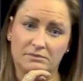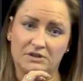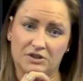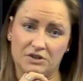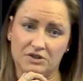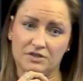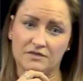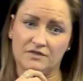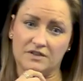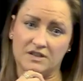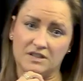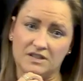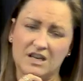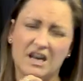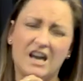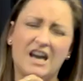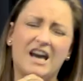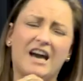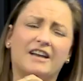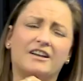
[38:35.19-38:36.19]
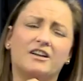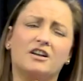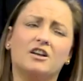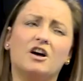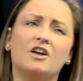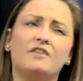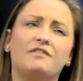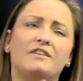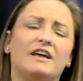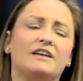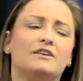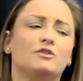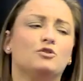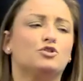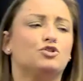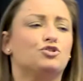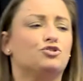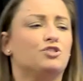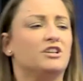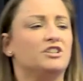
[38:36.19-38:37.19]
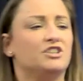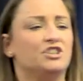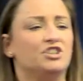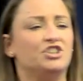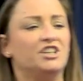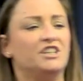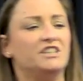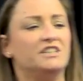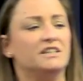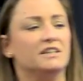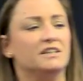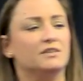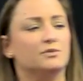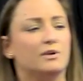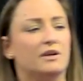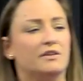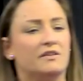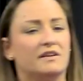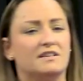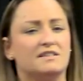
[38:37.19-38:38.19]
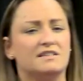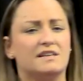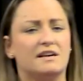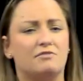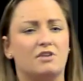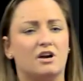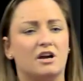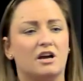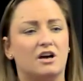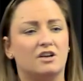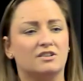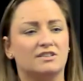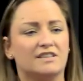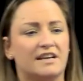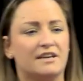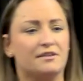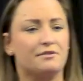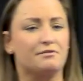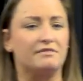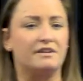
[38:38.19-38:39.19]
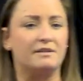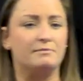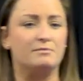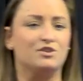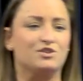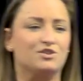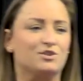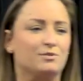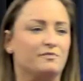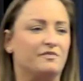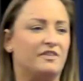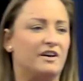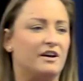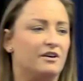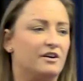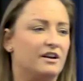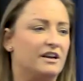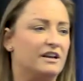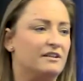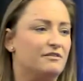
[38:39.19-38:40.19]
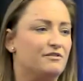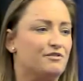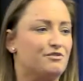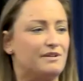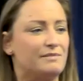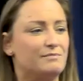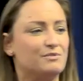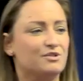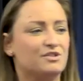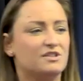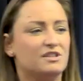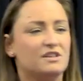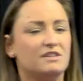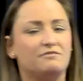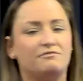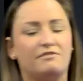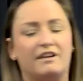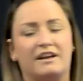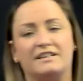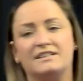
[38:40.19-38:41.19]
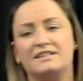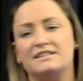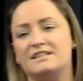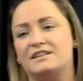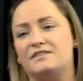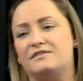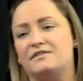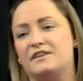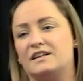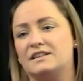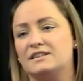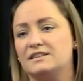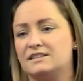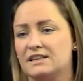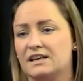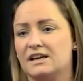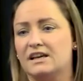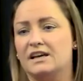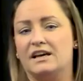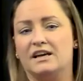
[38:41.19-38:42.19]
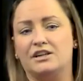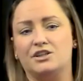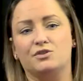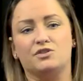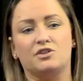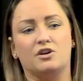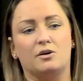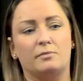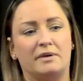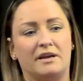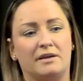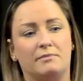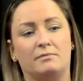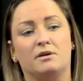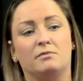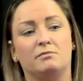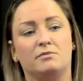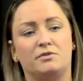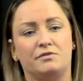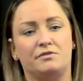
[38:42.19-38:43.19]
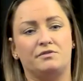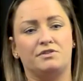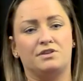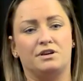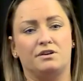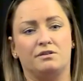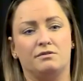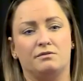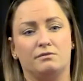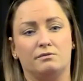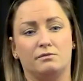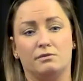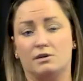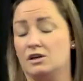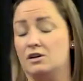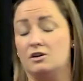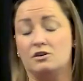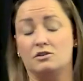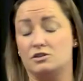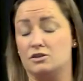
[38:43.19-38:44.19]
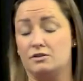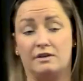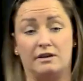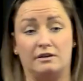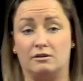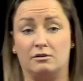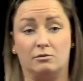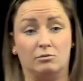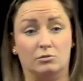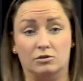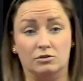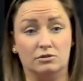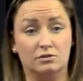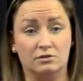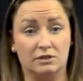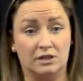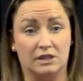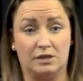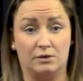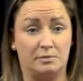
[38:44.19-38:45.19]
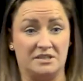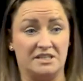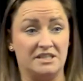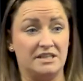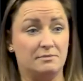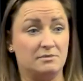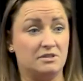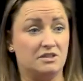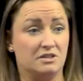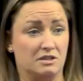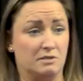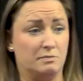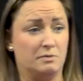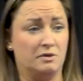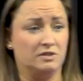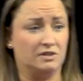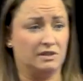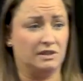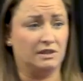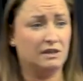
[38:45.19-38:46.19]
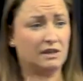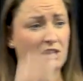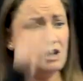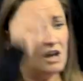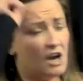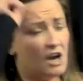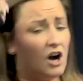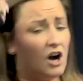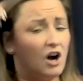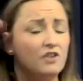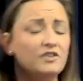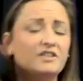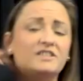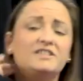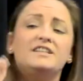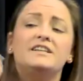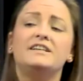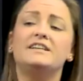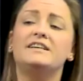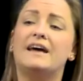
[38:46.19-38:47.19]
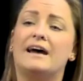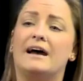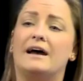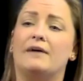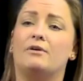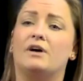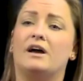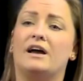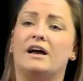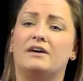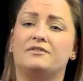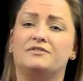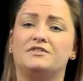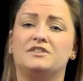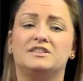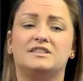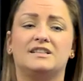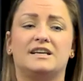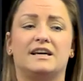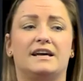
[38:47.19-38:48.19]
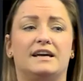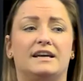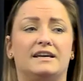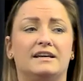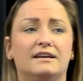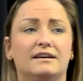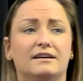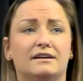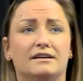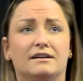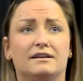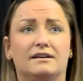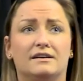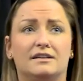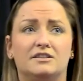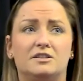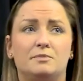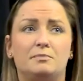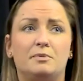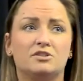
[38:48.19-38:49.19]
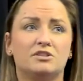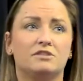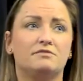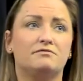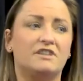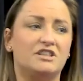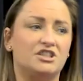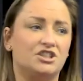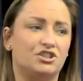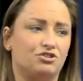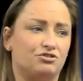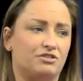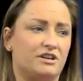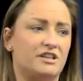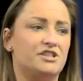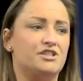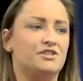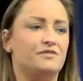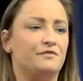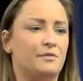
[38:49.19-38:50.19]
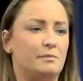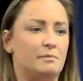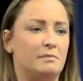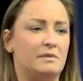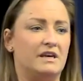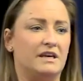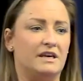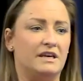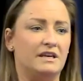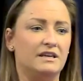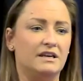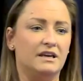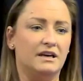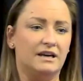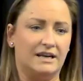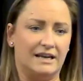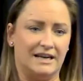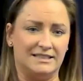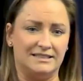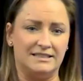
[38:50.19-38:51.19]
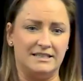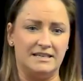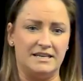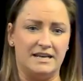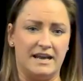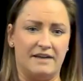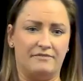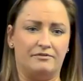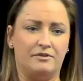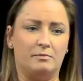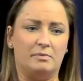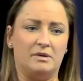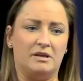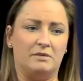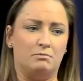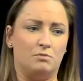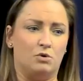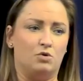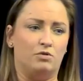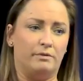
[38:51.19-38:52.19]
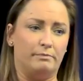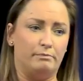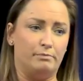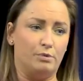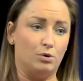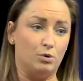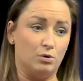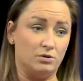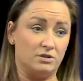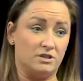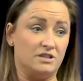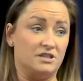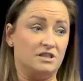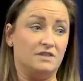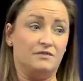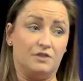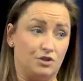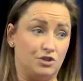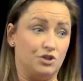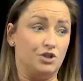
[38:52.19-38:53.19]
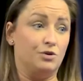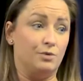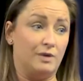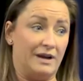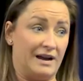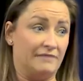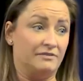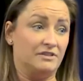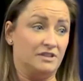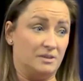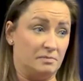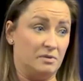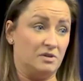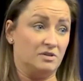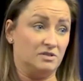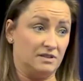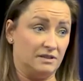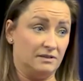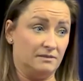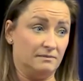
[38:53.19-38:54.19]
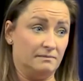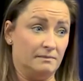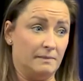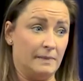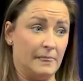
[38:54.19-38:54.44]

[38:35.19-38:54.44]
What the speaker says: because of this. And a lot of landlords tried to cheat it as well. They'd say, right, I'll take 3 months 3 months in rent in advance and you start paying me on month 2. Well, you can't do that no more. It will be deemed as a deposit. Honestly, now, I have to say, deposit registration for me has never been more important if you do have a deposit,